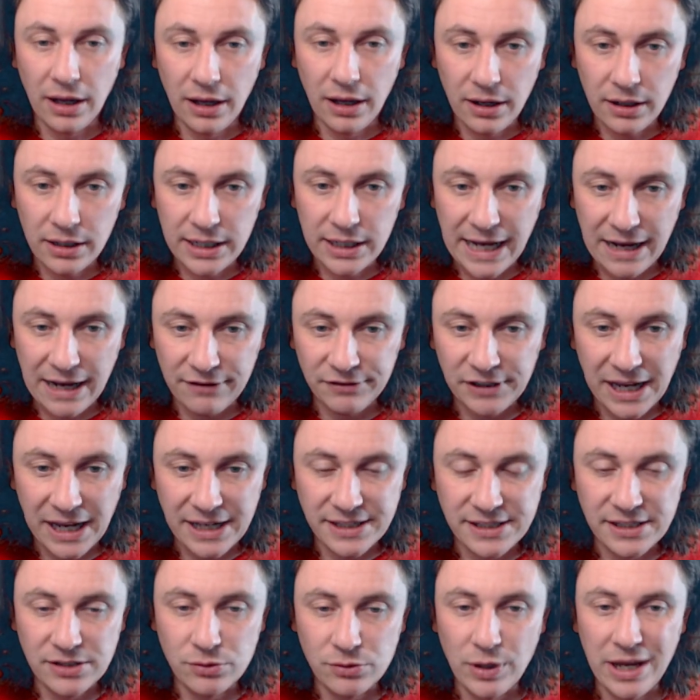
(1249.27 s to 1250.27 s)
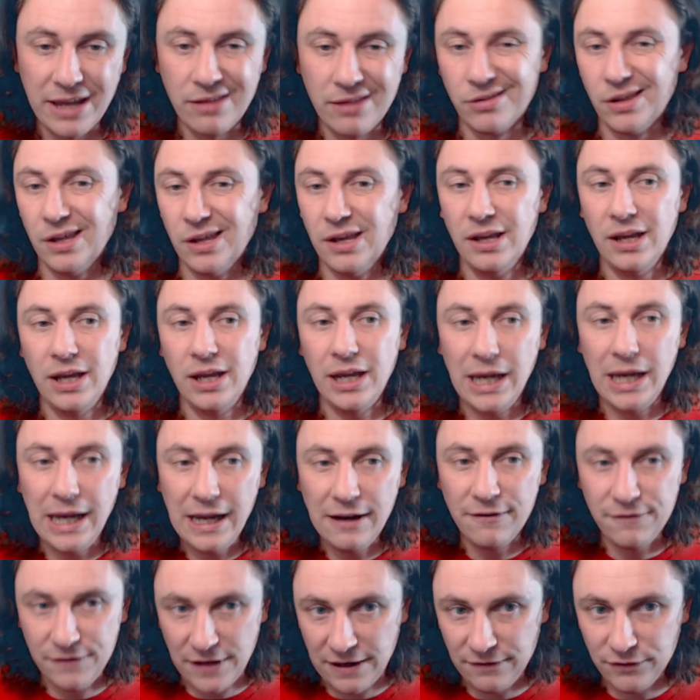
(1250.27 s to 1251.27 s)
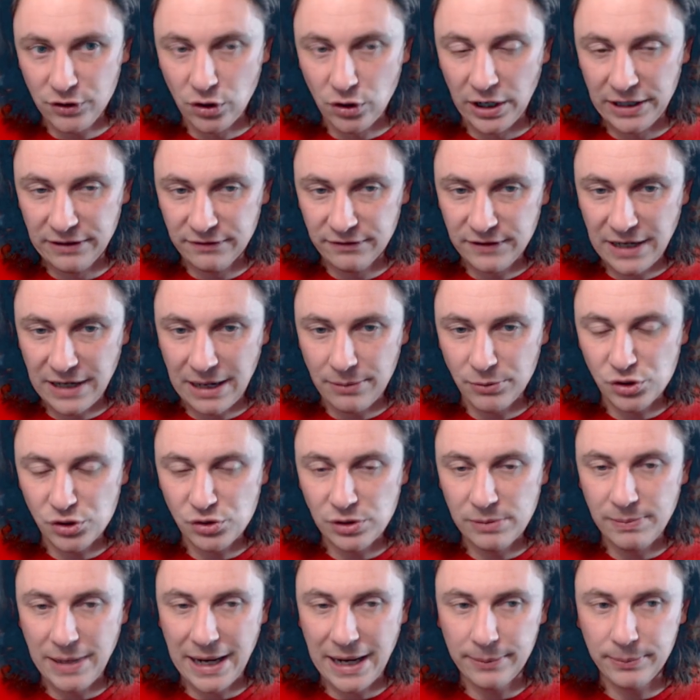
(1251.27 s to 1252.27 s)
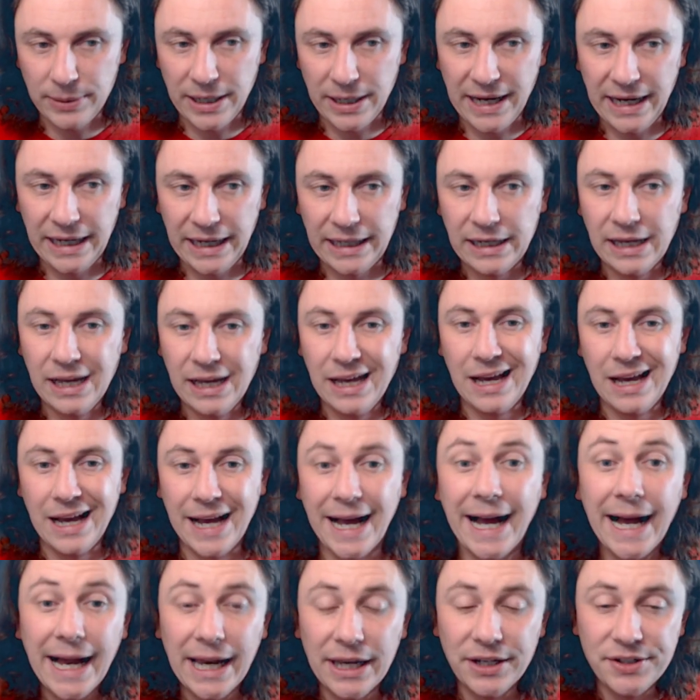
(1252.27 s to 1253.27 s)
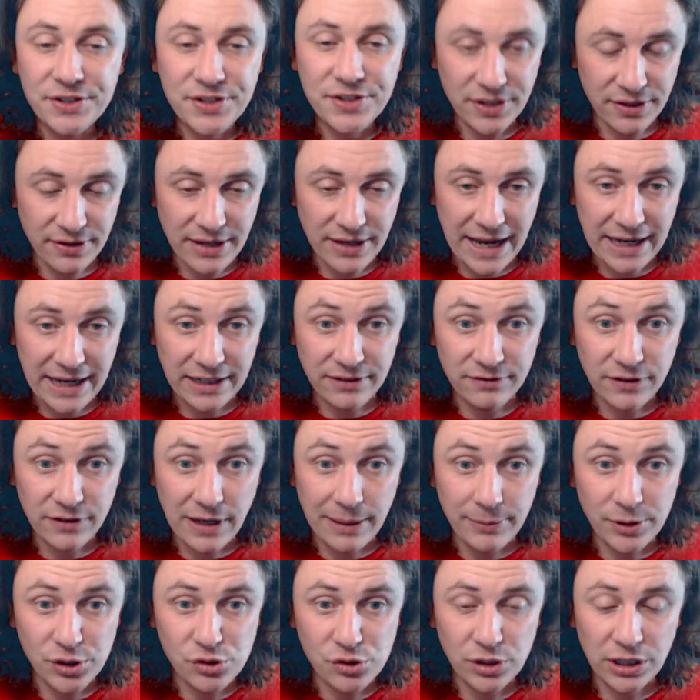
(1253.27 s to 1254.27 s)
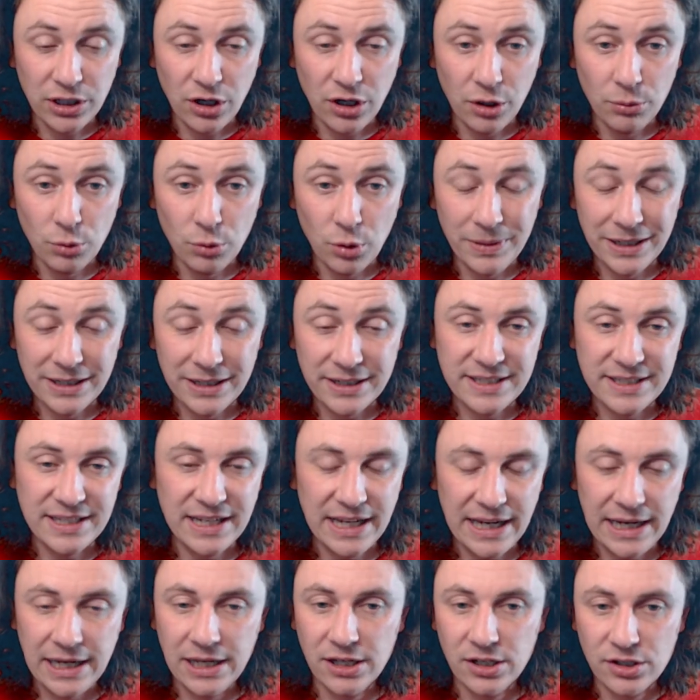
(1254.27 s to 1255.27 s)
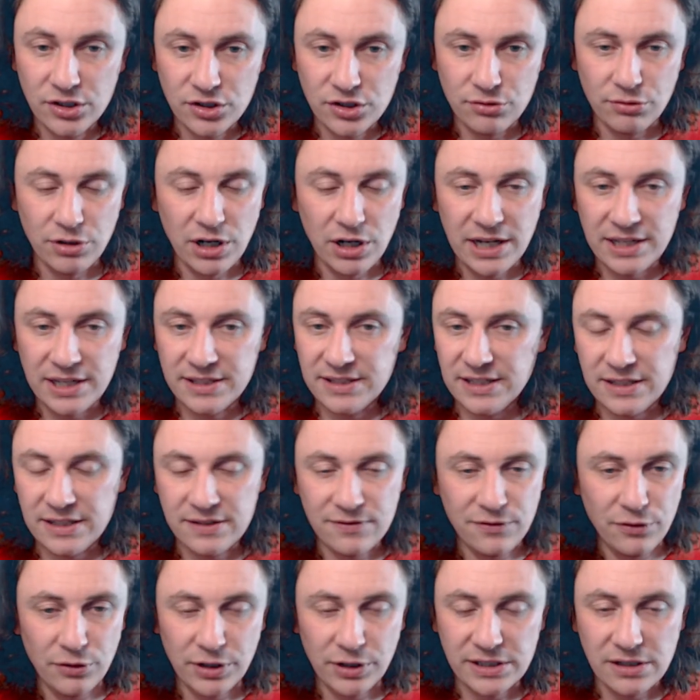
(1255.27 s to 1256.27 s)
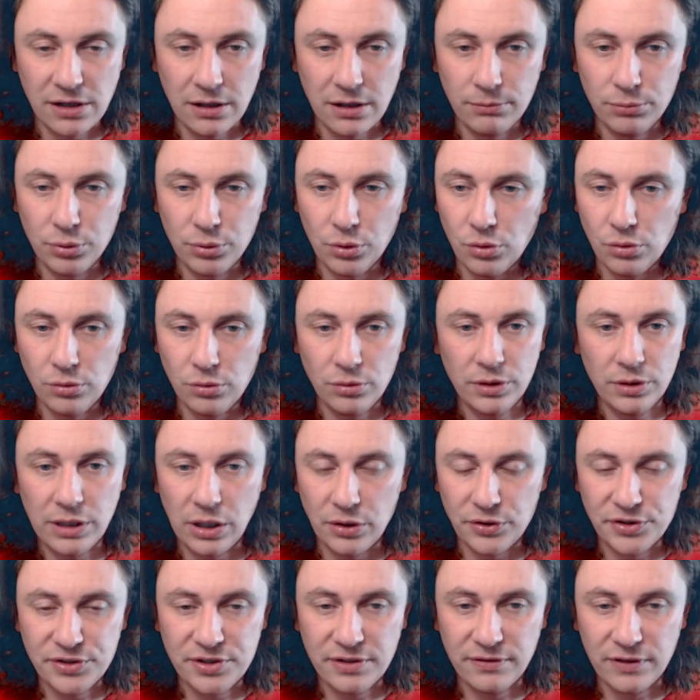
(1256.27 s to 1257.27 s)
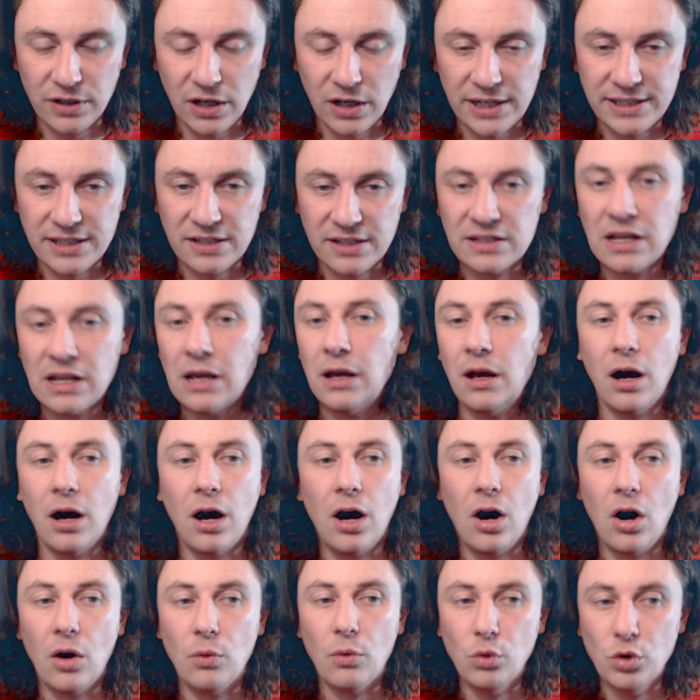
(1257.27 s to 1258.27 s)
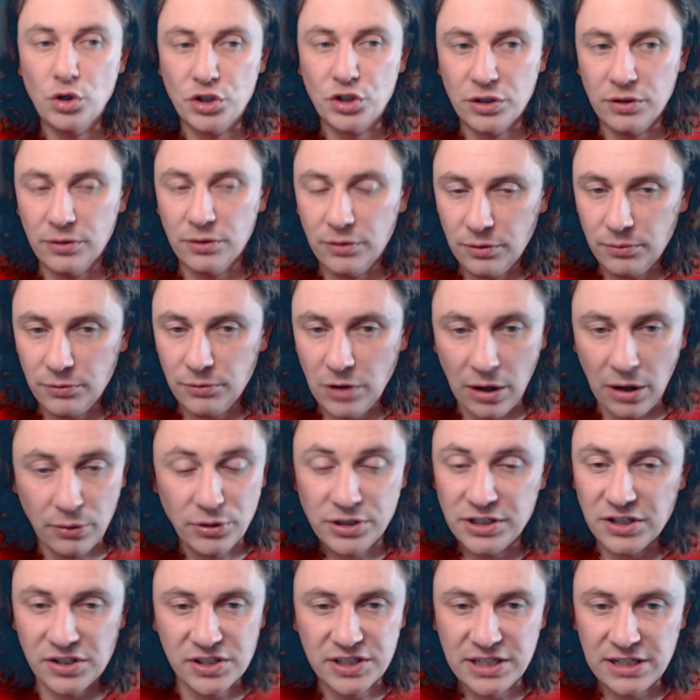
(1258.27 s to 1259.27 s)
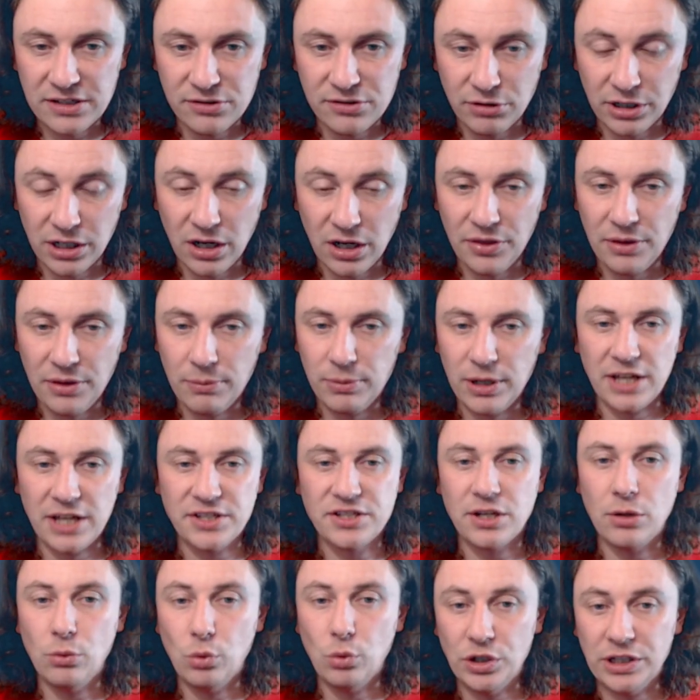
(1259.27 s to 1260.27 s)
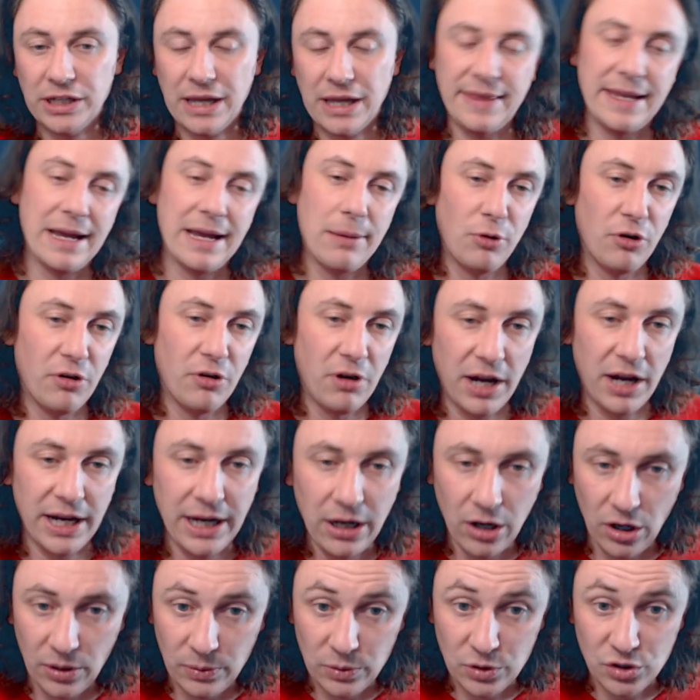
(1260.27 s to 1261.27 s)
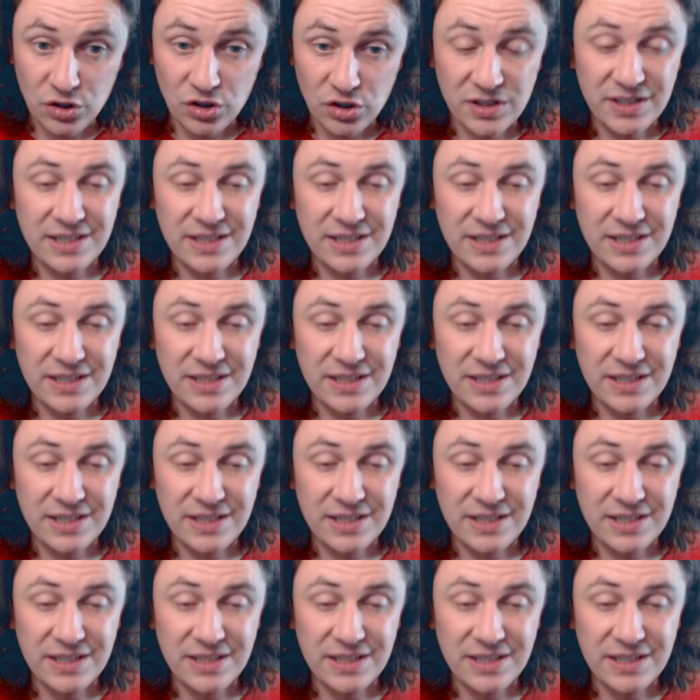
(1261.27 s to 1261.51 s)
Caveated with, if they've got inflammatory back pain and that inflammatory comorbidity, psoriasis, for example, ulcerative colitis, I would just disregard the bloods. I wouldn't get the MRI. I would just